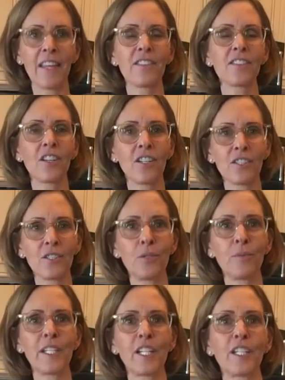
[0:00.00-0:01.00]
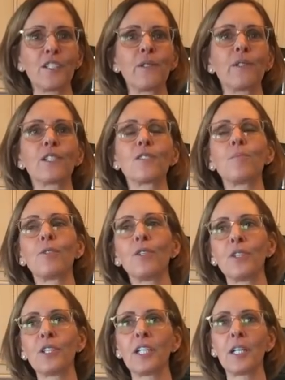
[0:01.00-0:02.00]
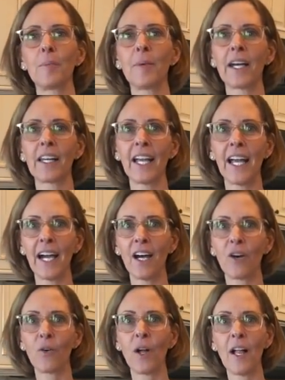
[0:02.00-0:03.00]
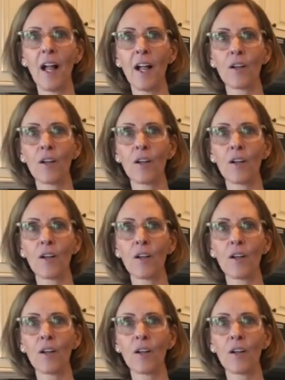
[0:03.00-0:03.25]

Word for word: And this article went on to explore about how